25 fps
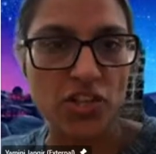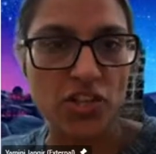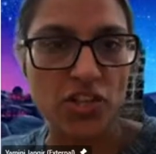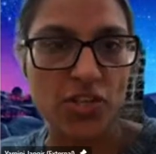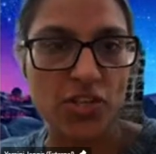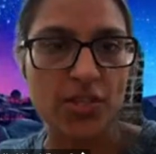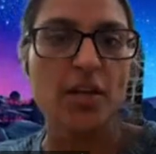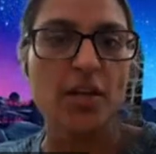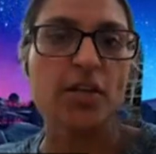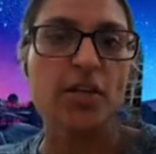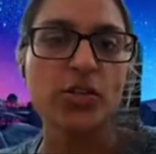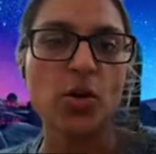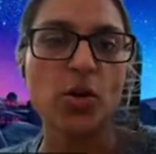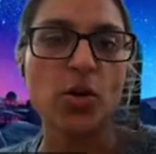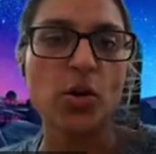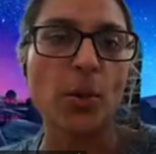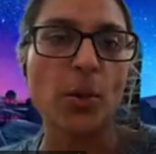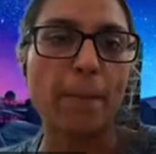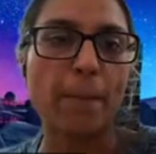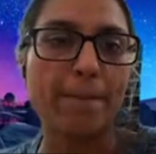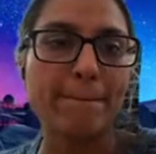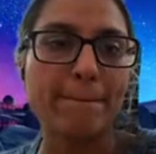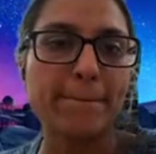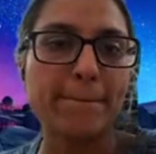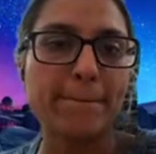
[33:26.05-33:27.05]
So,
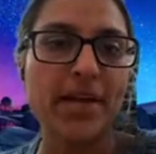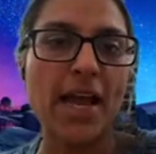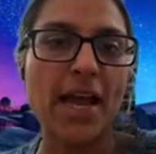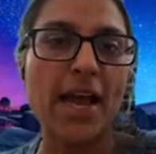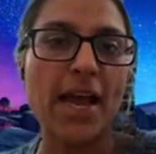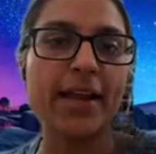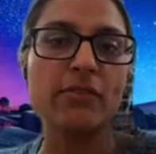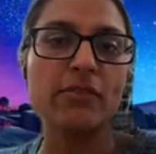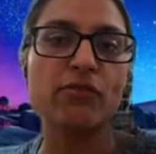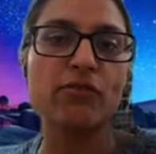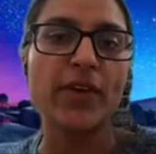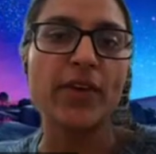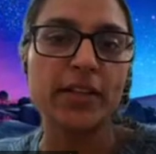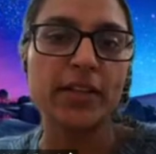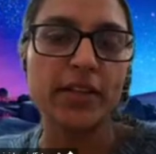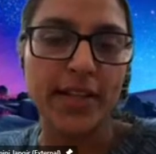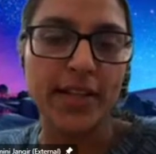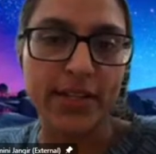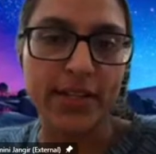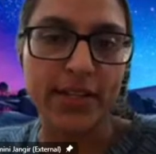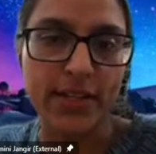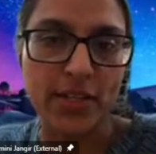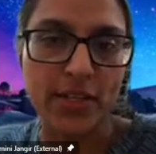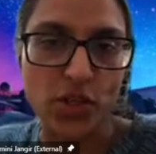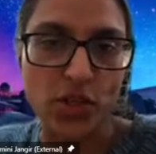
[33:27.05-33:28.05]
and whether
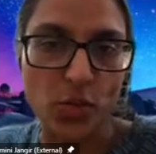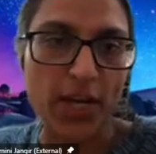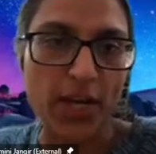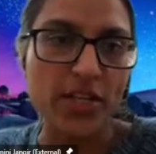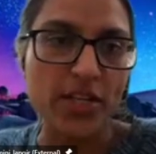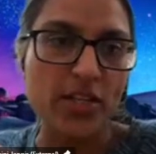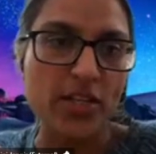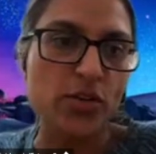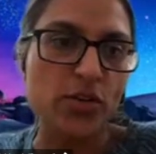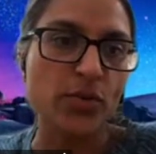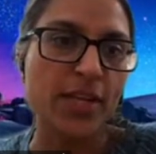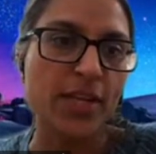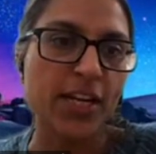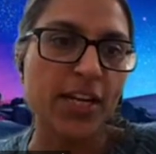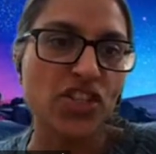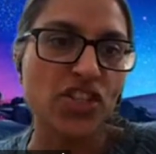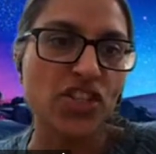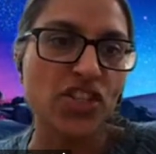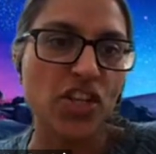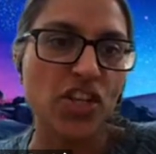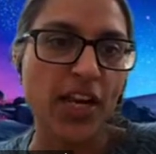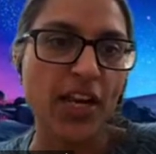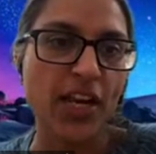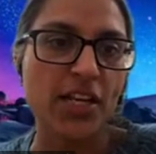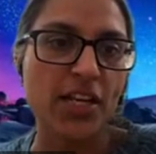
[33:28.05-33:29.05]
there is a duration to
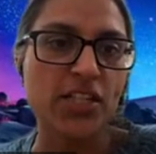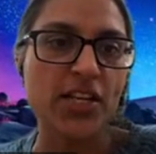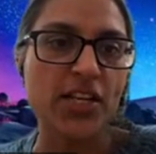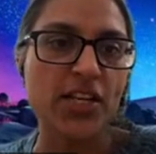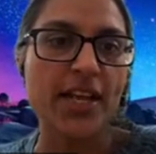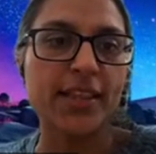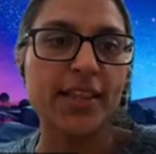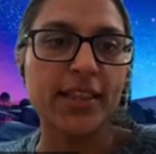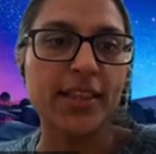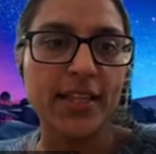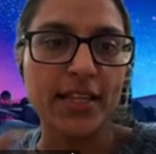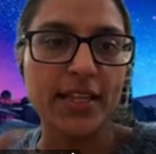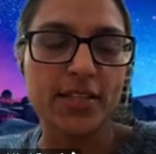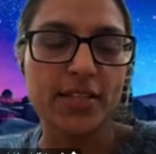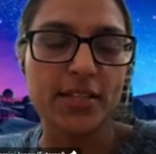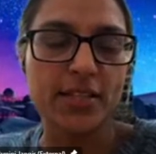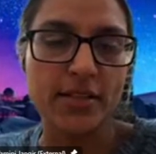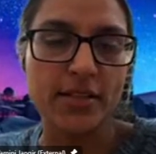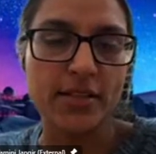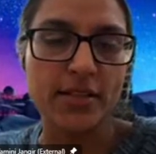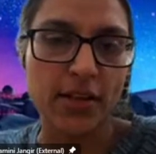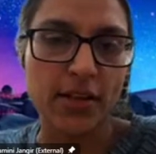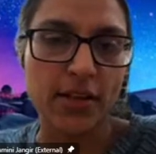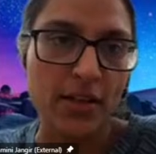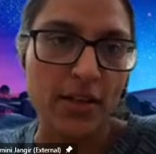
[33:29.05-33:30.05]
that change, and
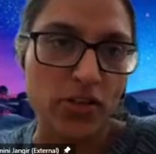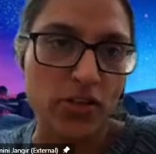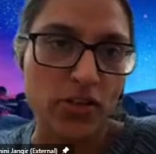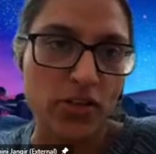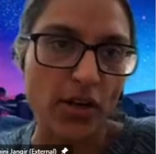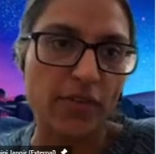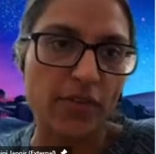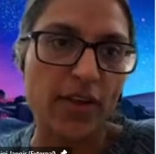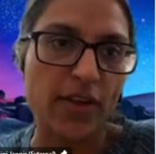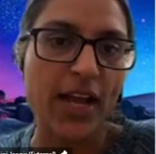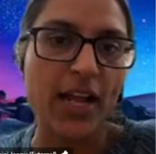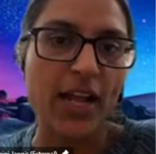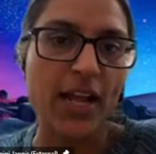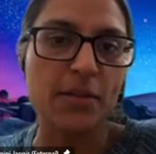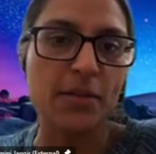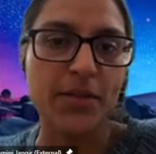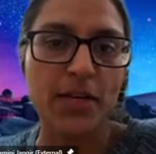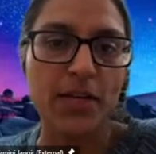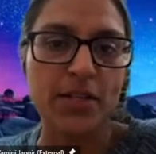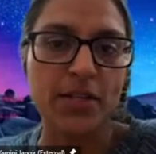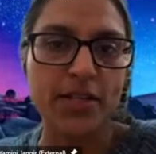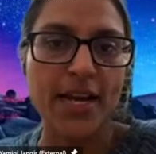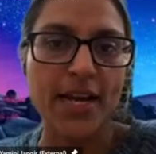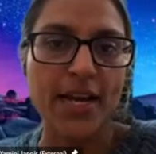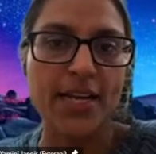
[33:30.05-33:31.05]
this sort of helps
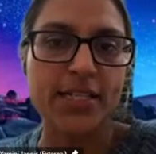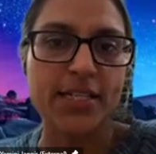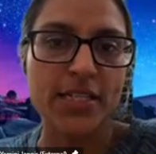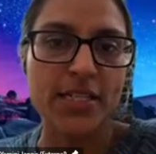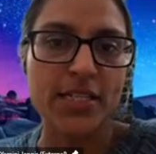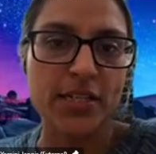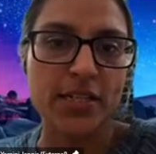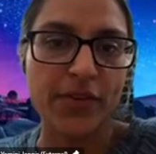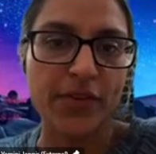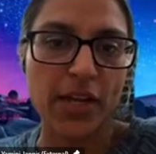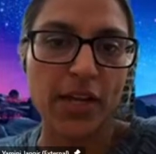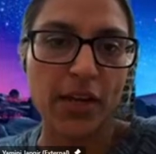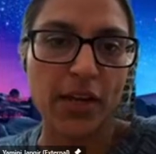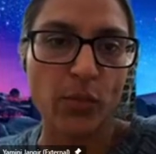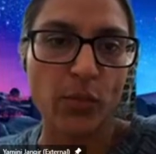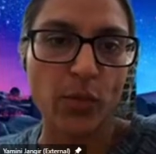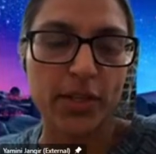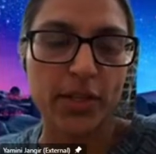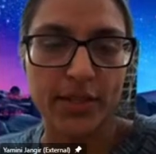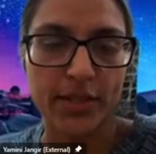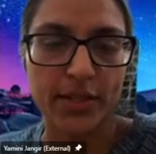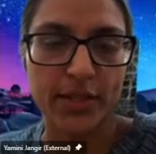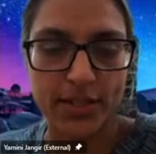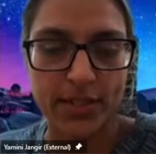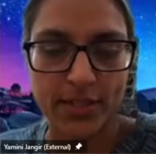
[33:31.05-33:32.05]
us identifying
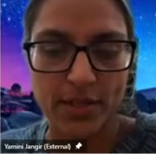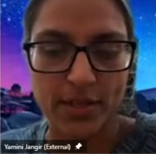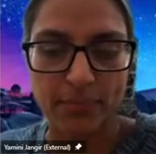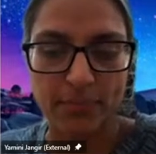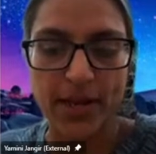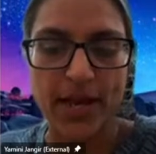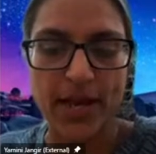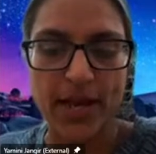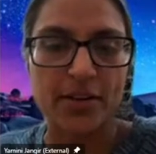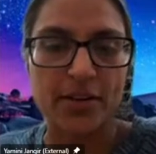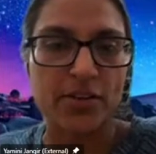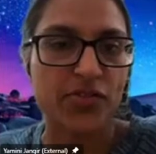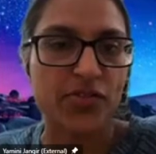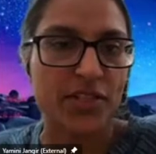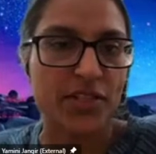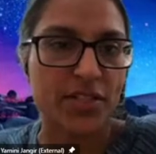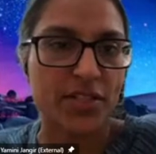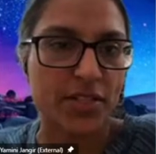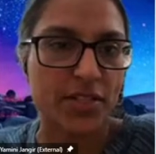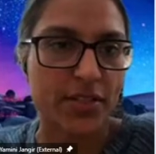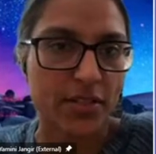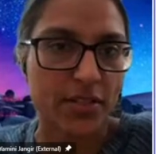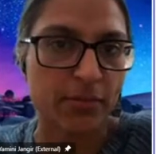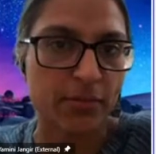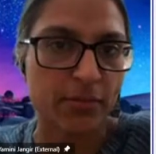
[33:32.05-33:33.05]
whether this is a planetary
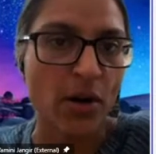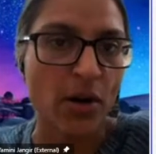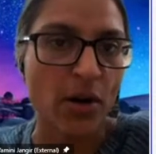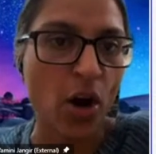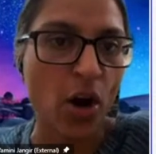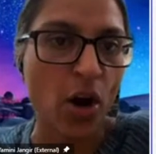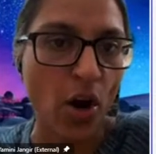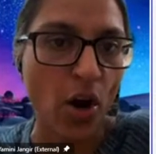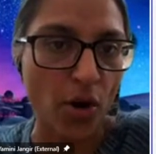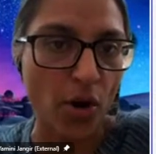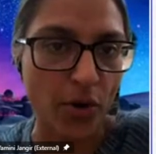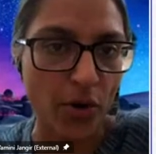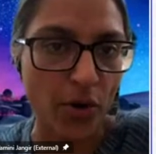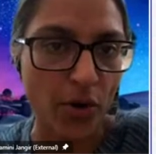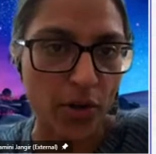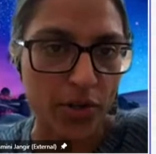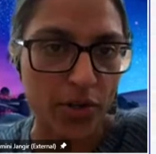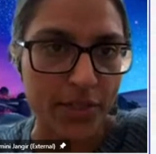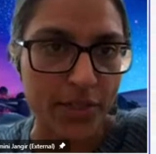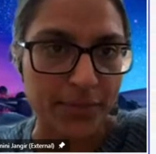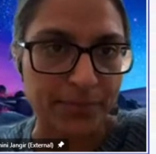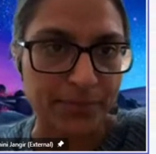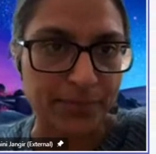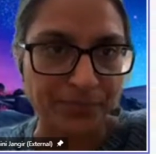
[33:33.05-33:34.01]
system or not.